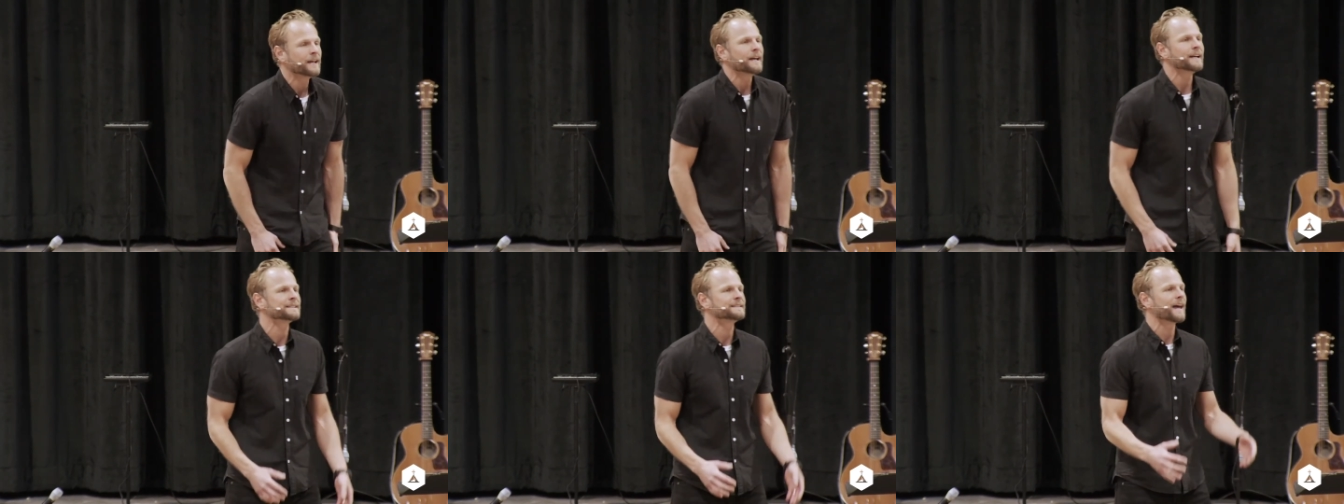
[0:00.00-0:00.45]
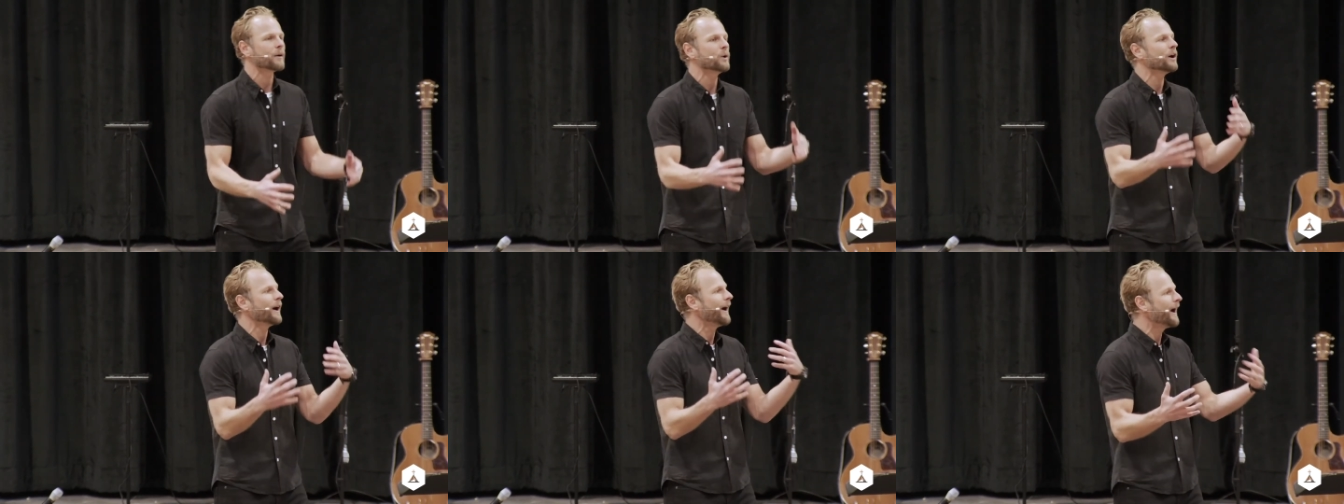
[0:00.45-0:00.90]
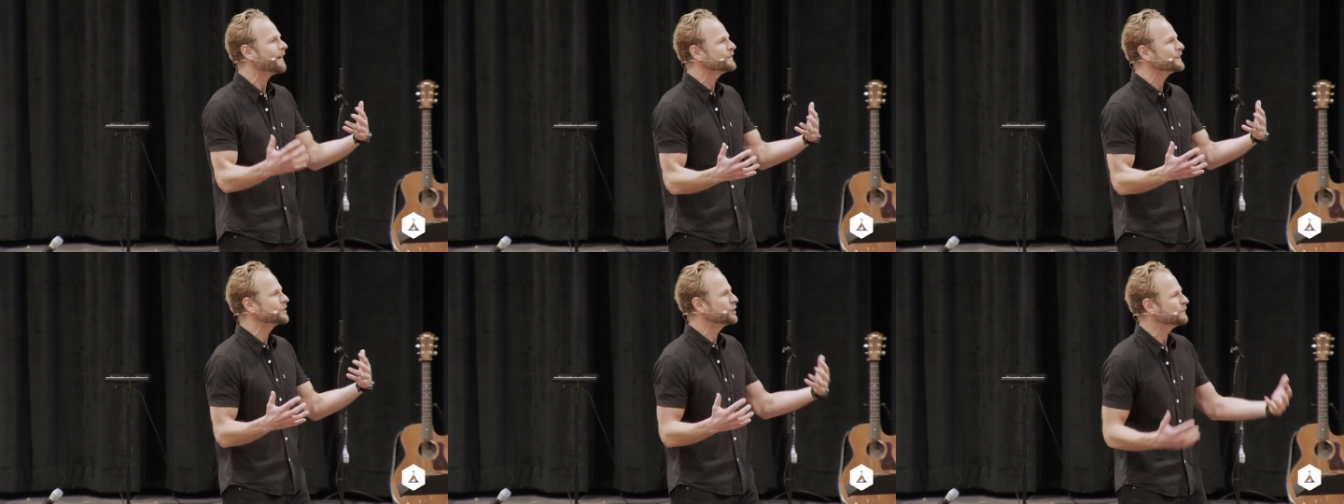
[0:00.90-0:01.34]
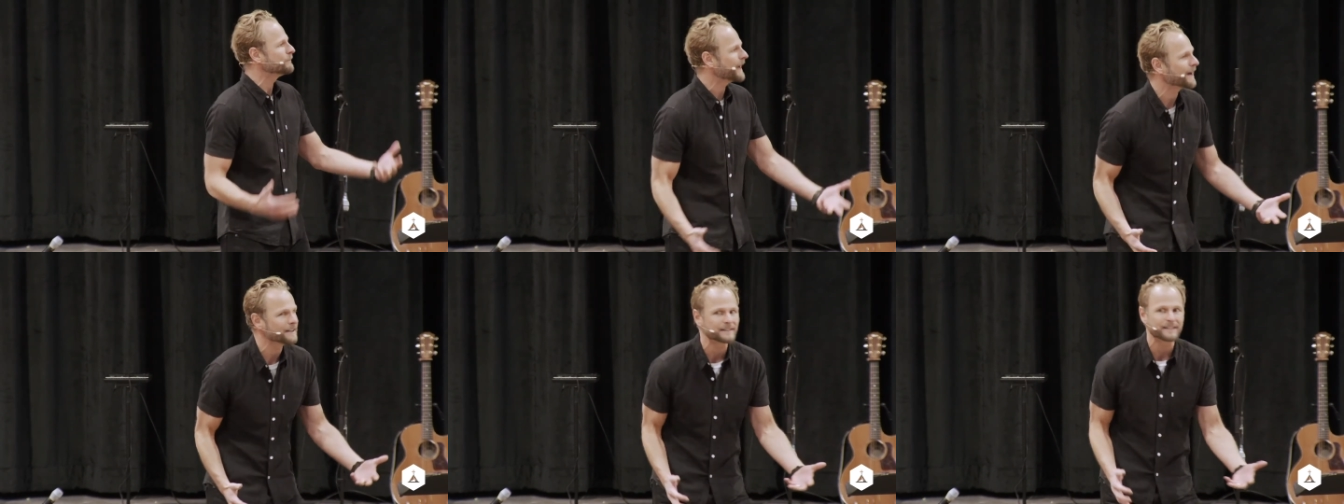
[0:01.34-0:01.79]
is that we'll have a
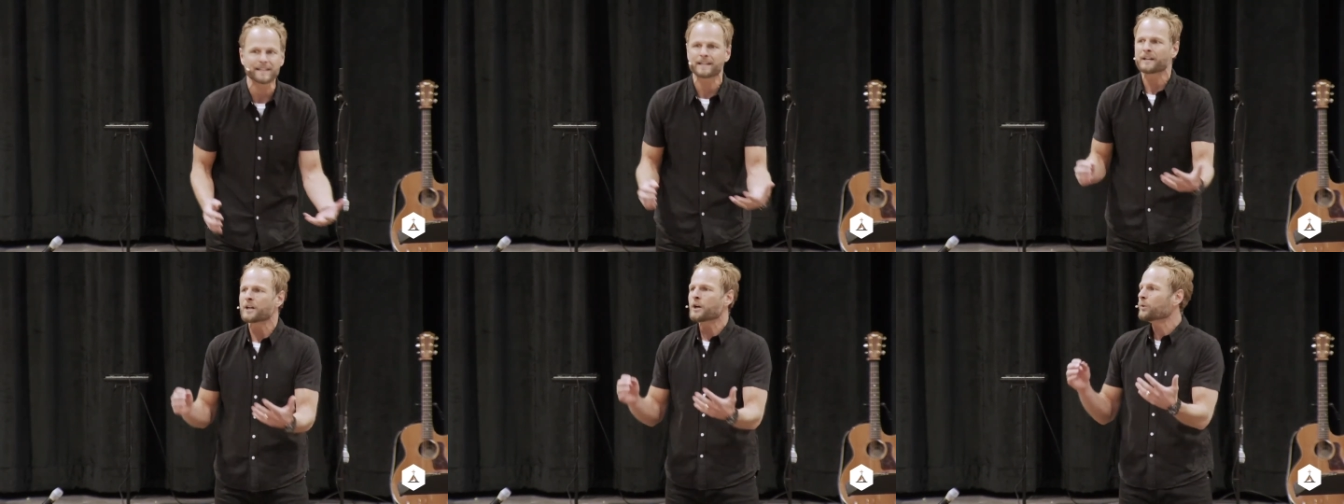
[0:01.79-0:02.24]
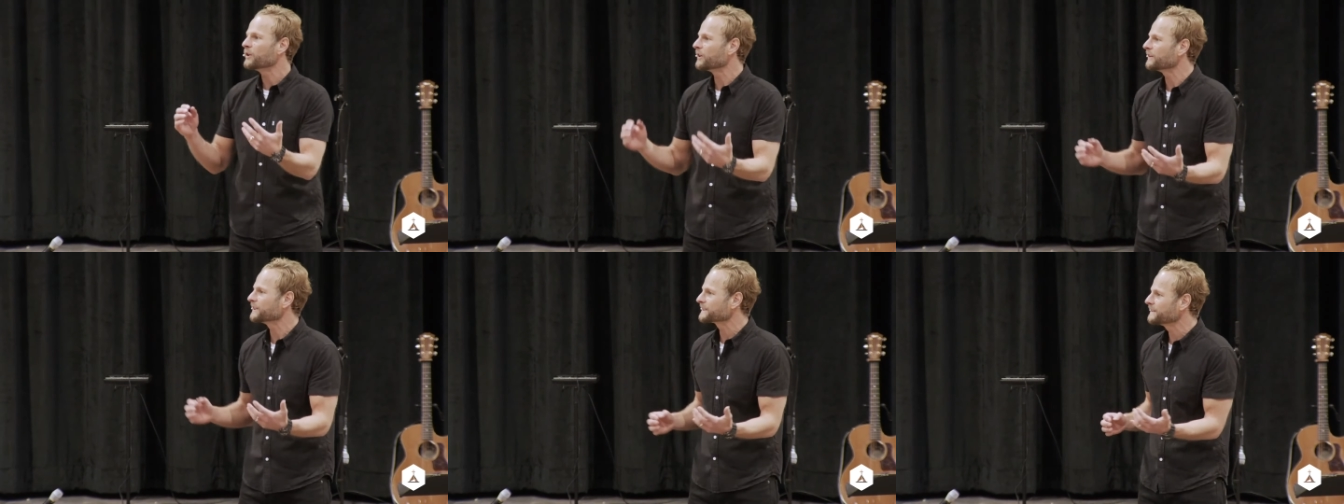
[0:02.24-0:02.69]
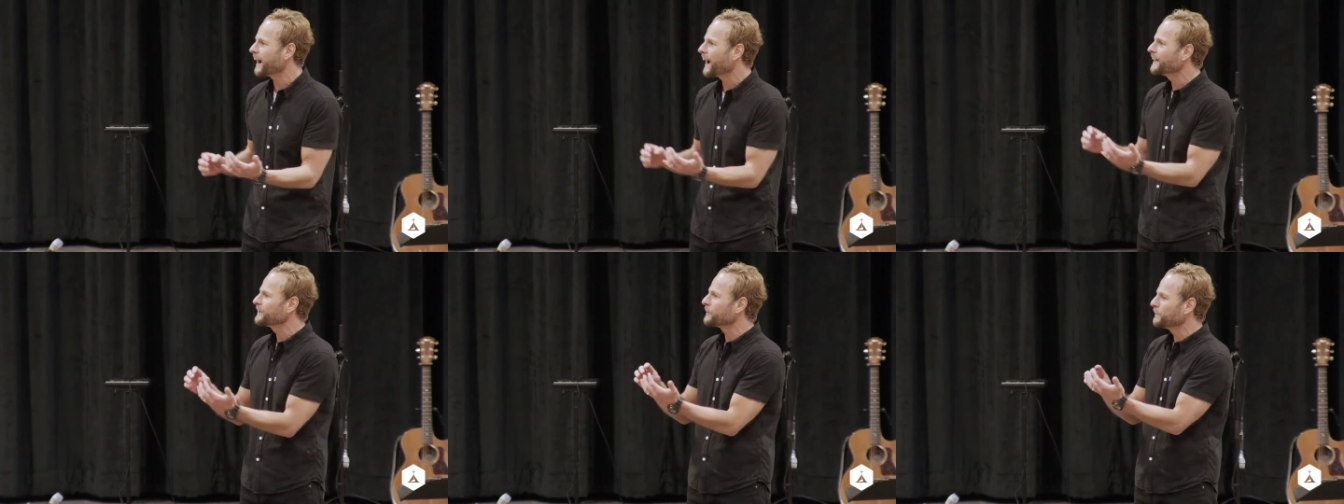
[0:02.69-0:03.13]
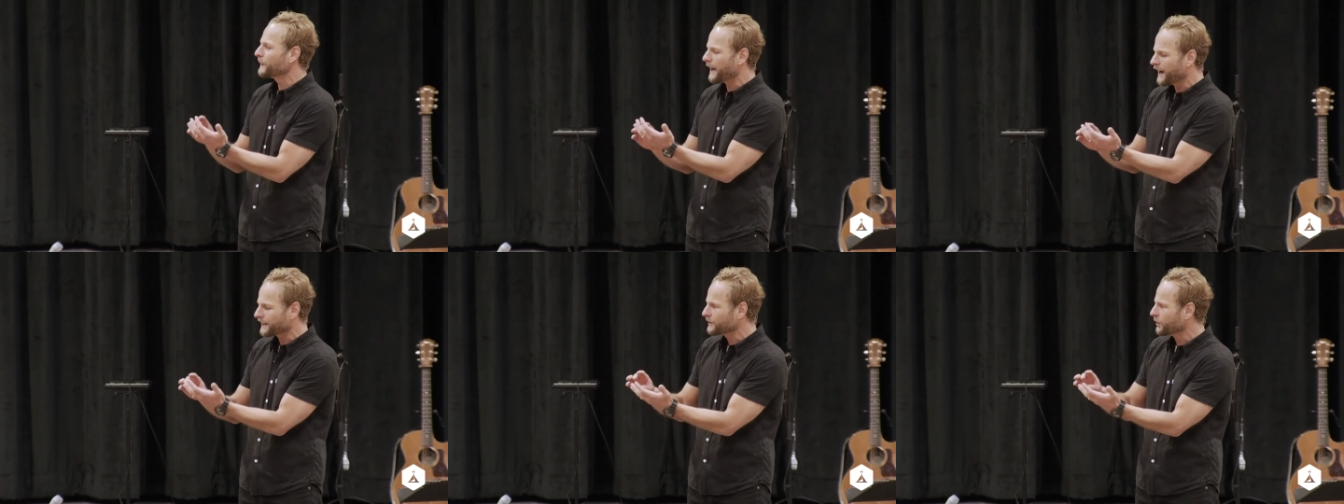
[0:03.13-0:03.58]
humanity where there is neither
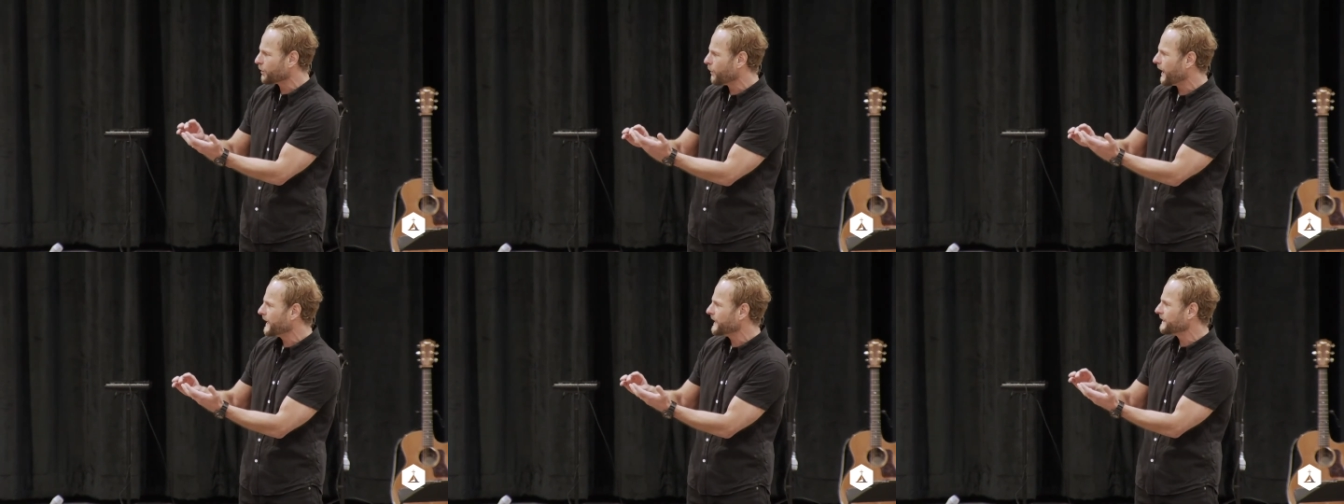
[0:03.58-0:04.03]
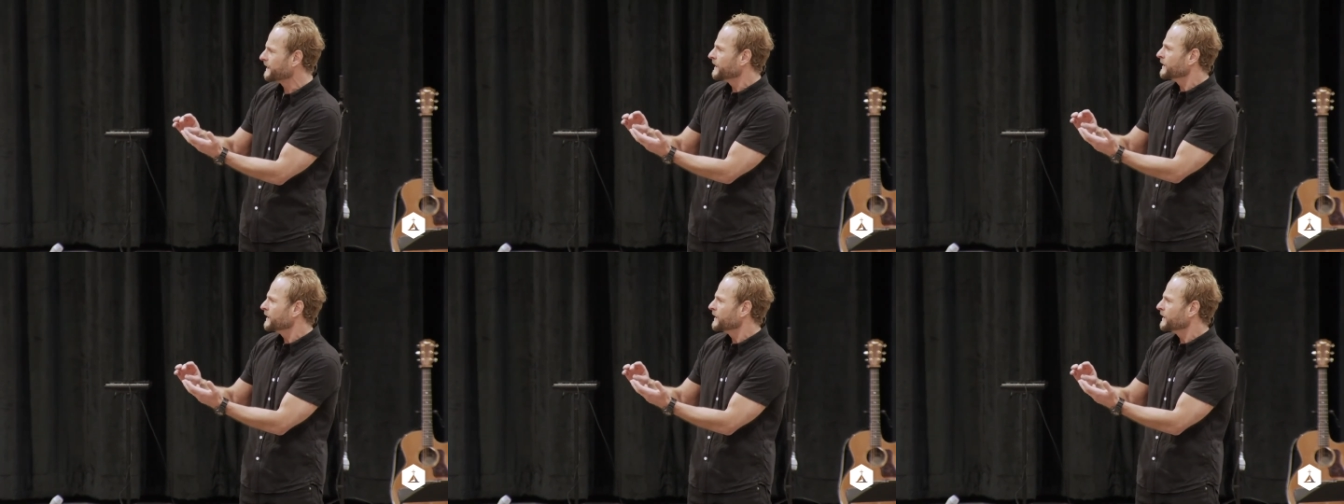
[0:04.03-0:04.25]
black nor white,